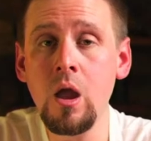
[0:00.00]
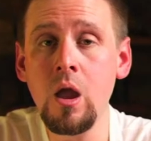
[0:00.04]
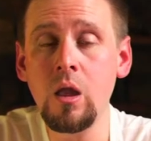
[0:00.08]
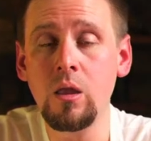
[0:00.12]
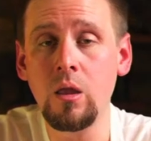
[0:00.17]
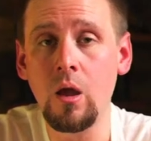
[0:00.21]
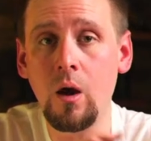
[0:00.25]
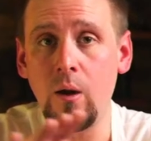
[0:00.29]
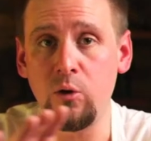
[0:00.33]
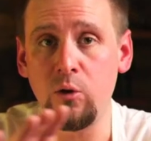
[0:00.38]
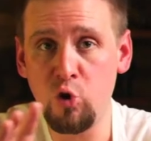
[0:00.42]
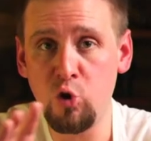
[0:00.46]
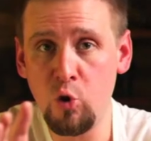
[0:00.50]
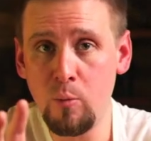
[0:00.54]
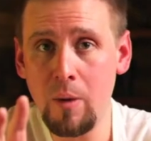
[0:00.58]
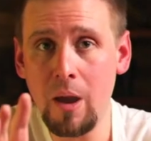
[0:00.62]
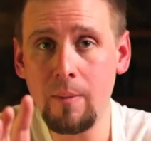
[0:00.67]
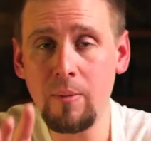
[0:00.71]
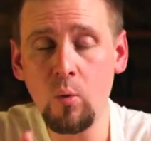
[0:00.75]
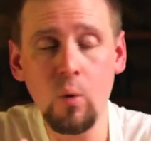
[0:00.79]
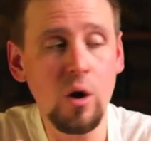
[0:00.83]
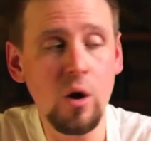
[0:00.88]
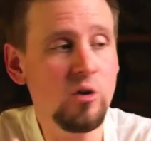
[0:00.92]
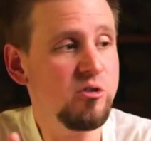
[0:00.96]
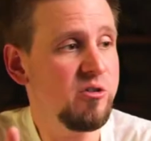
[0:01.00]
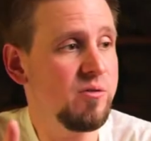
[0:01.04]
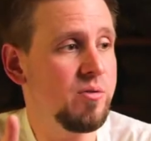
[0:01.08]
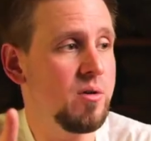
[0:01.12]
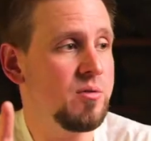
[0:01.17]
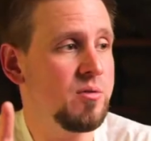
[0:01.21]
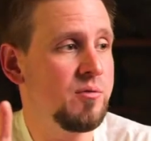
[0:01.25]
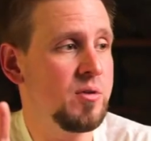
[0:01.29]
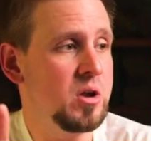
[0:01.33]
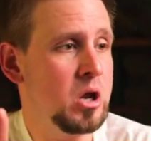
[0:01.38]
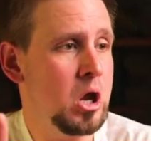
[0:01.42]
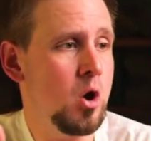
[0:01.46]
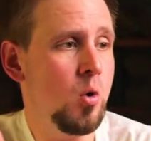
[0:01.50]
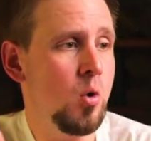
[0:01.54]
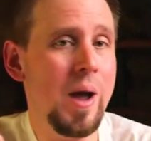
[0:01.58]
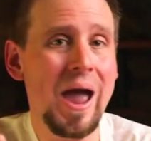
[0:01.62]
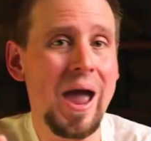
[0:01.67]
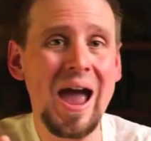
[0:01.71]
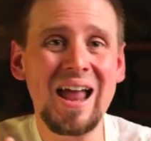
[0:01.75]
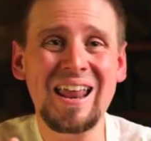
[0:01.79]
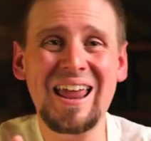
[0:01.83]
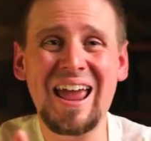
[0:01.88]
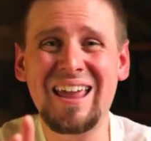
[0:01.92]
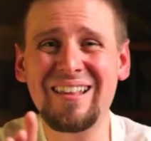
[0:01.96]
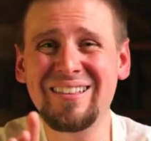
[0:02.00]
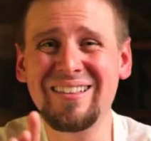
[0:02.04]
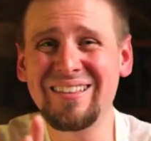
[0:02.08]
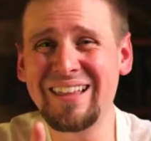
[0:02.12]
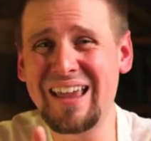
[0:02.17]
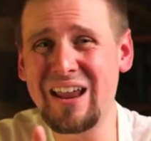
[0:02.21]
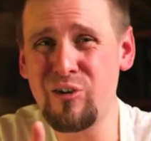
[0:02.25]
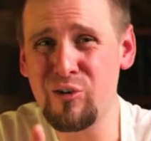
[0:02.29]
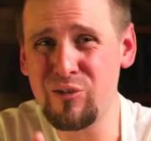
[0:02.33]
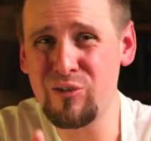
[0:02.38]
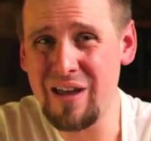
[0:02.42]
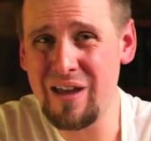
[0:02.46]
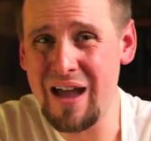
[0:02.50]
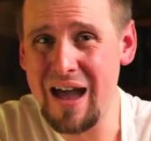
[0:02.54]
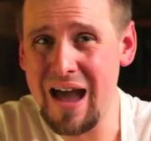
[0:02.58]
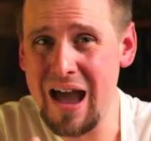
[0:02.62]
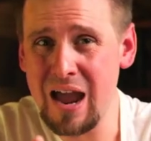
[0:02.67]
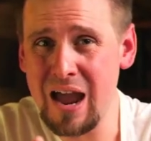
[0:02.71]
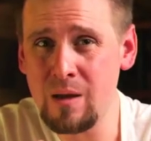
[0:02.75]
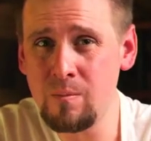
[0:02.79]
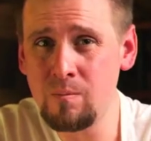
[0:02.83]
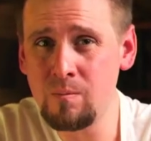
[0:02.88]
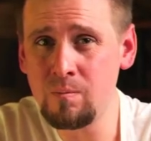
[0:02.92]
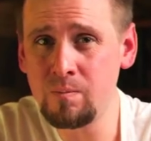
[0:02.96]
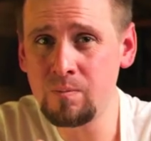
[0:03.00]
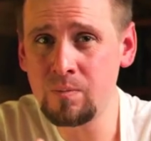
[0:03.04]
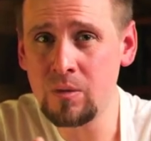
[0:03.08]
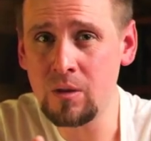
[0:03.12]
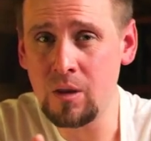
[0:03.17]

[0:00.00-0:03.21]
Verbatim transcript: Now, you may be watching this video at a later time,